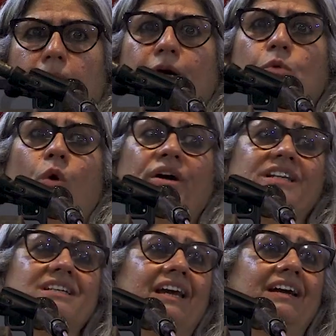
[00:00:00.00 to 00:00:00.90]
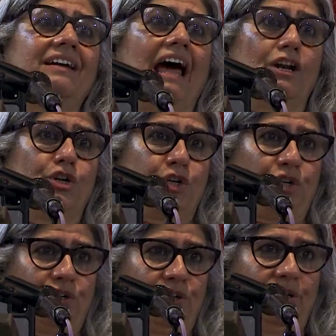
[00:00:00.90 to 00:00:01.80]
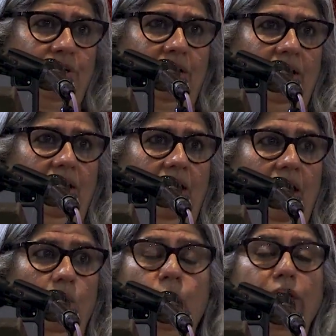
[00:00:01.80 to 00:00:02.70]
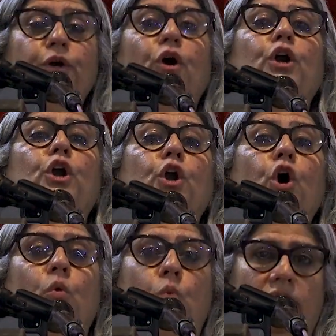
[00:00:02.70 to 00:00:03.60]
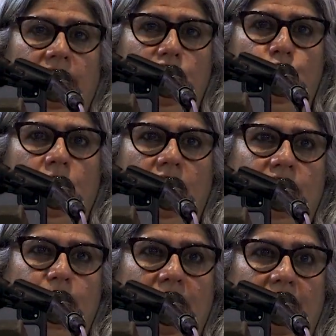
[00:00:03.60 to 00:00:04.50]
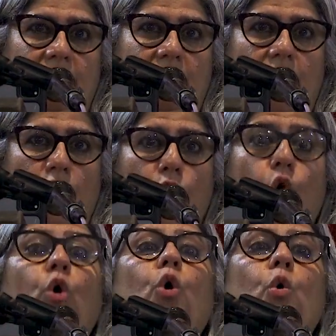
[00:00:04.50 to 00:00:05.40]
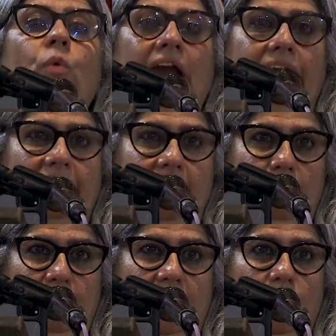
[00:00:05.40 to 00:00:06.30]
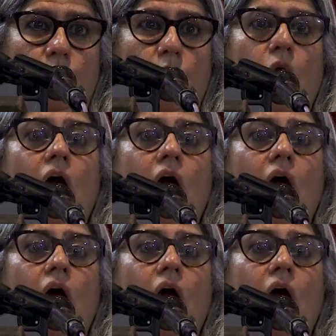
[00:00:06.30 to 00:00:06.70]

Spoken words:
But what is indulge? We don't know what these words mean. Who will determine?